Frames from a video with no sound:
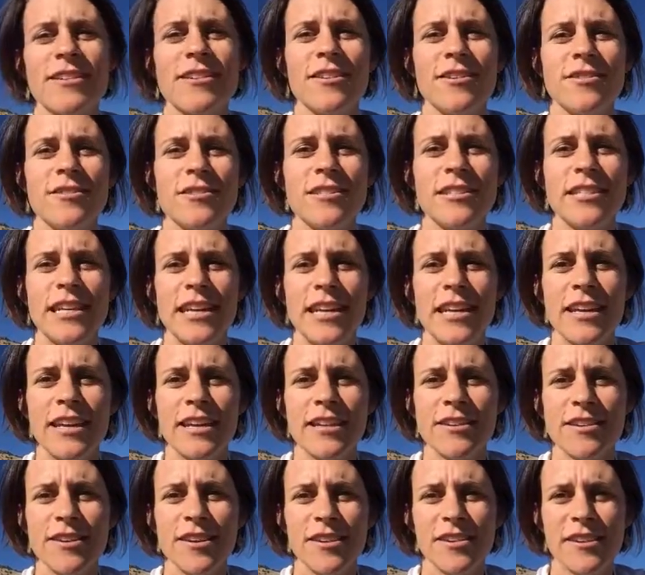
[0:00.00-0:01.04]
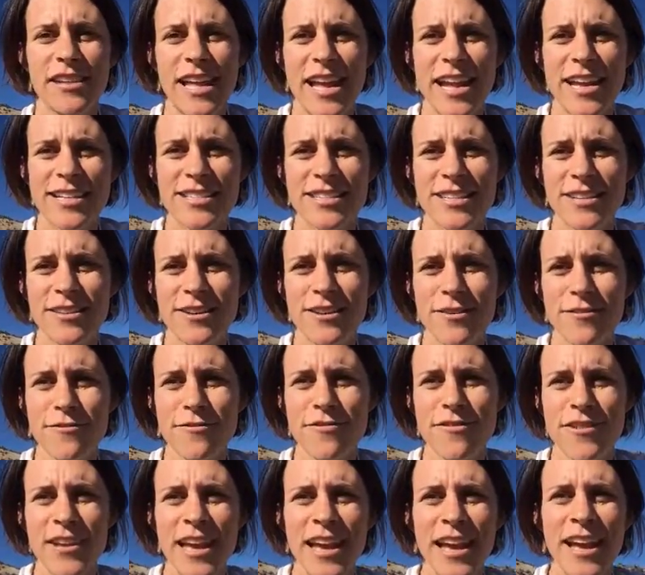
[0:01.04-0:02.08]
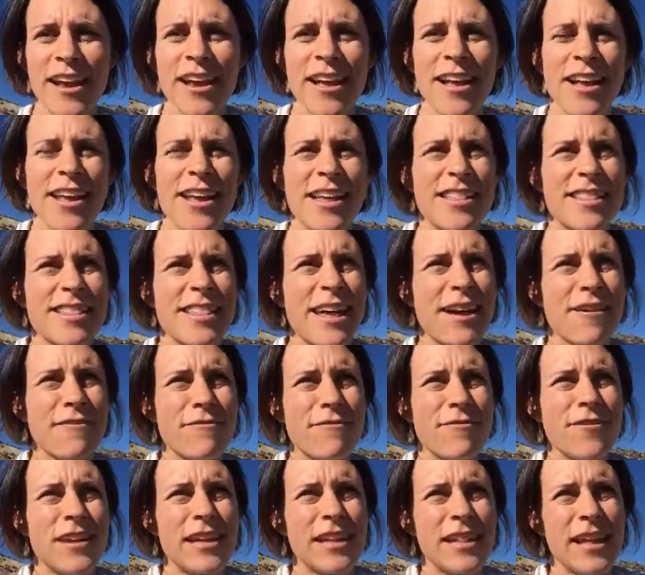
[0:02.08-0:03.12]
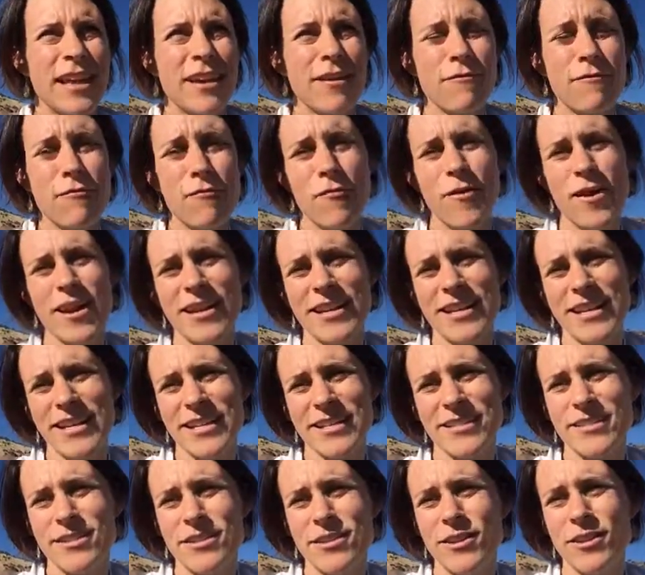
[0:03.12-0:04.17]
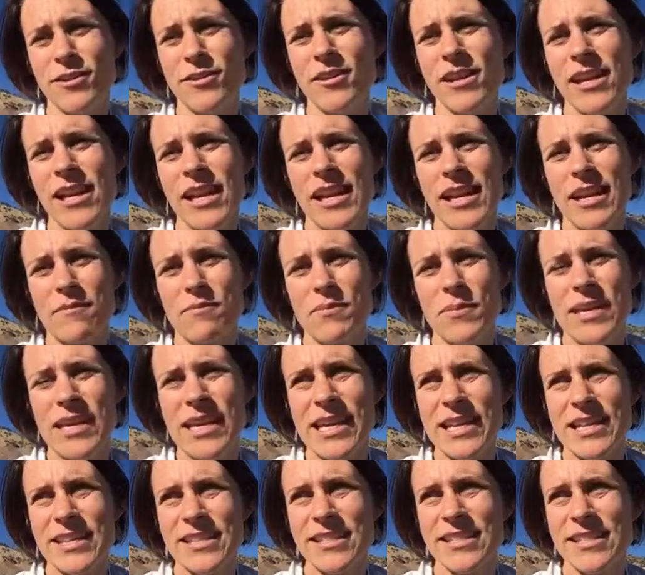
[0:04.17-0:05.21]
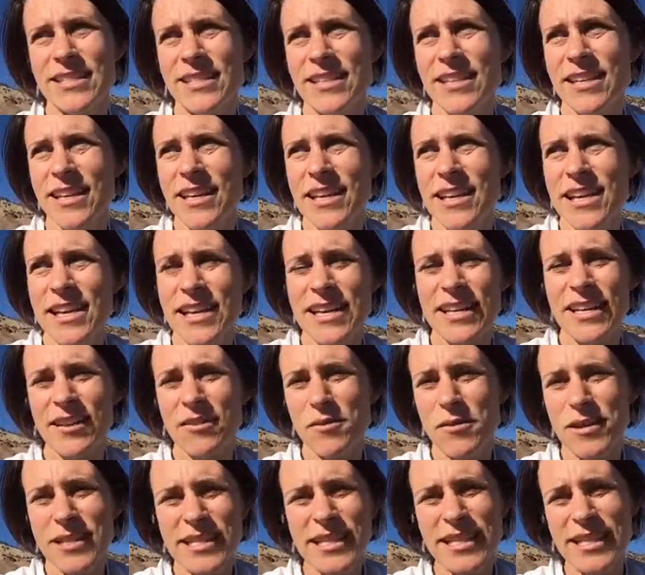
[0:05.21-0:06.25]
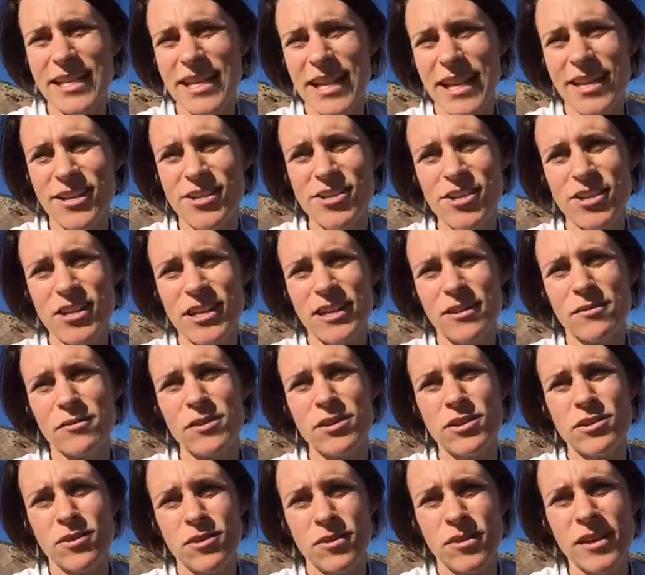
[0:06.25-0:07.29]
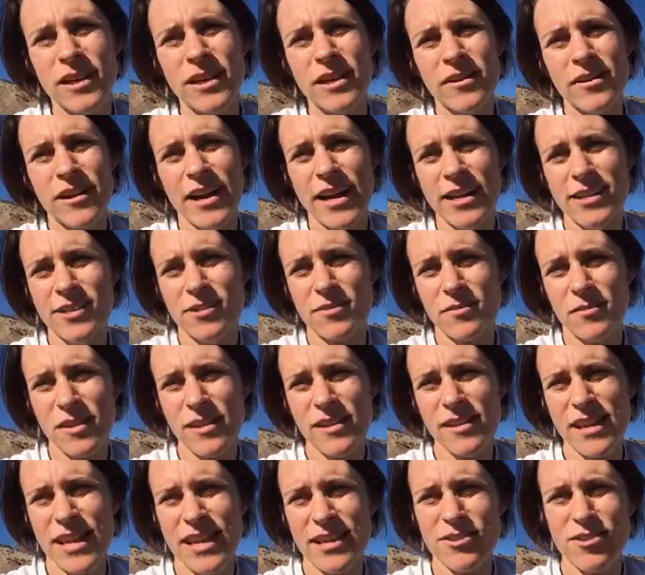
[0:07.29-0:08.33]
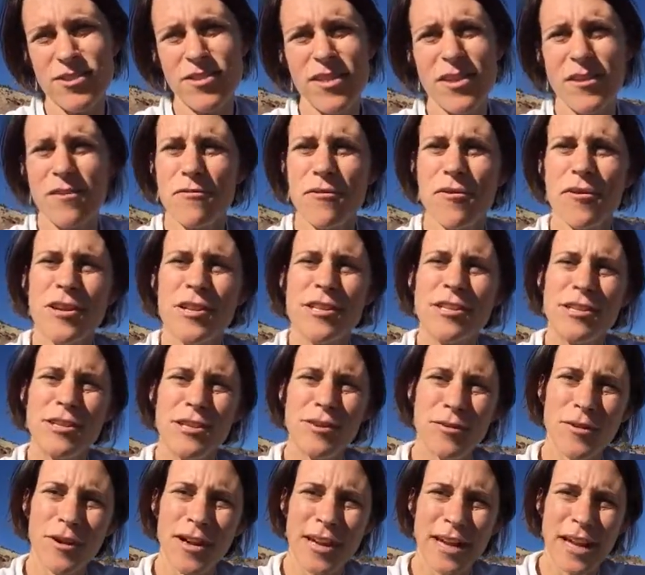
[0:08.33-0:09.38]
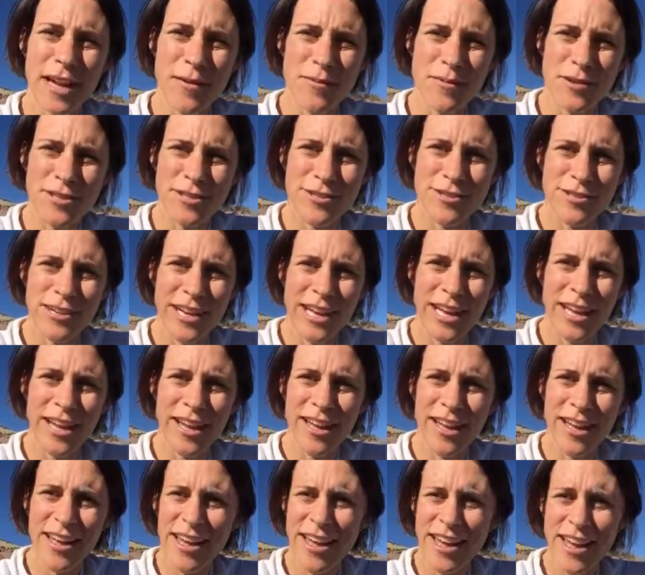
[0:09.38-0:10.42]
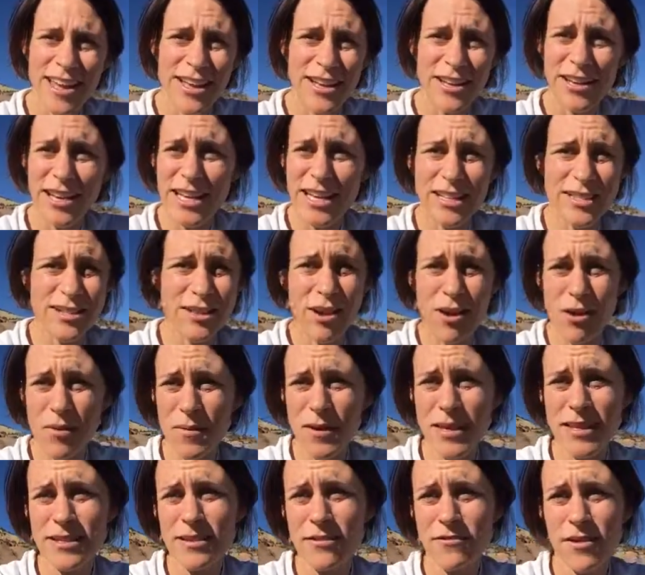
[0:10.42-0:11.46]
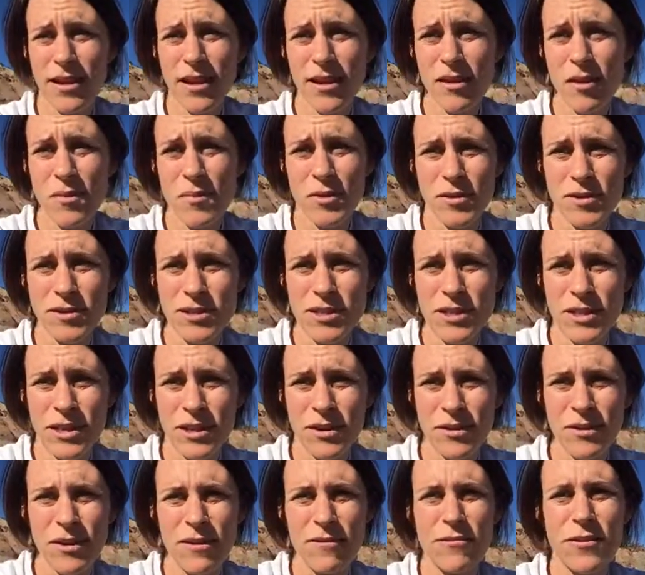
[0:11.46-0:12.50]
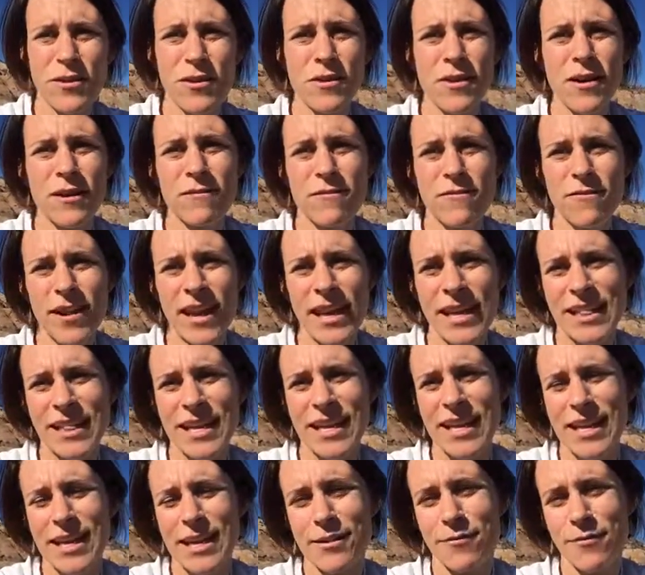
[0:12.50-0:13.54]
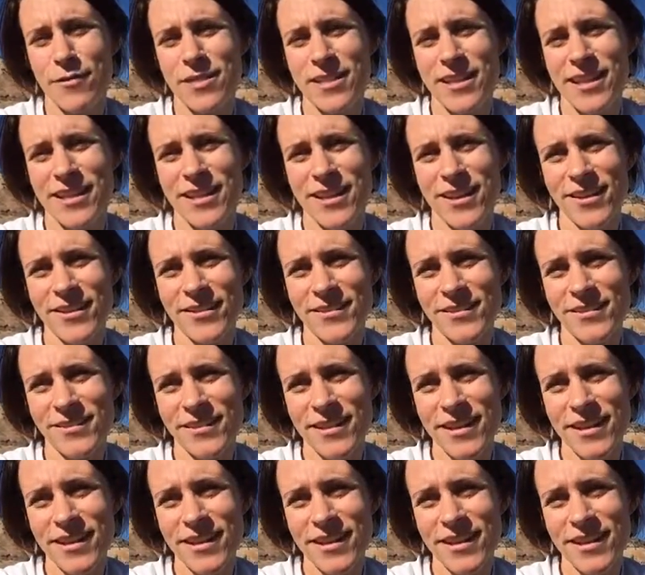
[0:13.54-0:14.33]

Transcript: into your seat, into your legs, into your feet. That feeling of oneness, unity, peace. And it wasn't nature, it was your interaction with nature. Therefore, it's your chemistry. And it's always available to you if you can find the key within you.